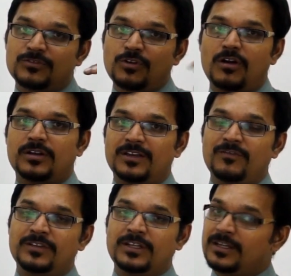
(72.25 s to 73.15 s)
taught
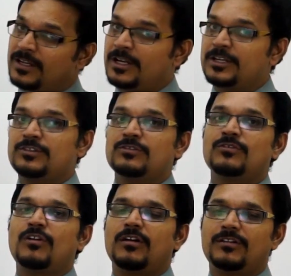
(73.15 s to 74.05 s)
everything related to
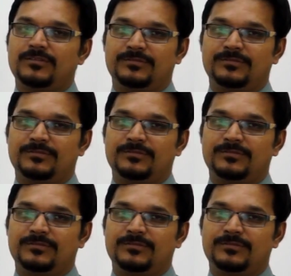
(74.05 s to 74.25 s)
God.